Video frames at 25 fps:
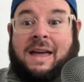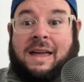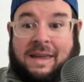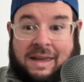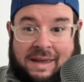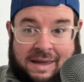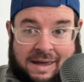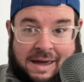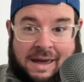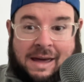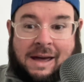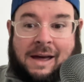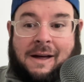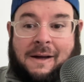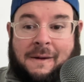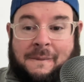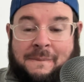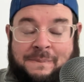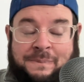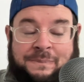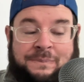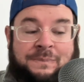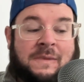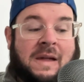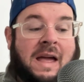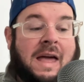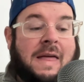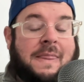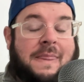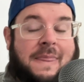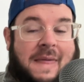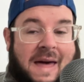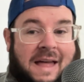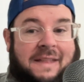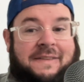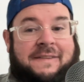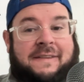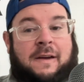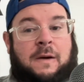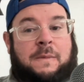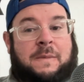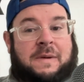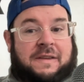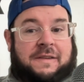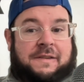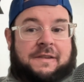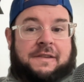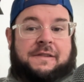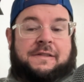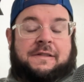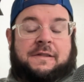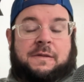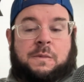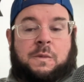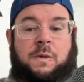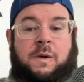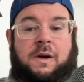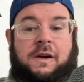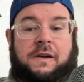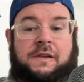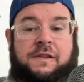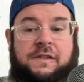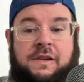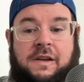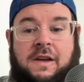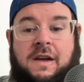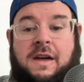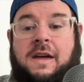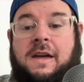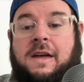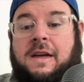Yeah. That's how my system works.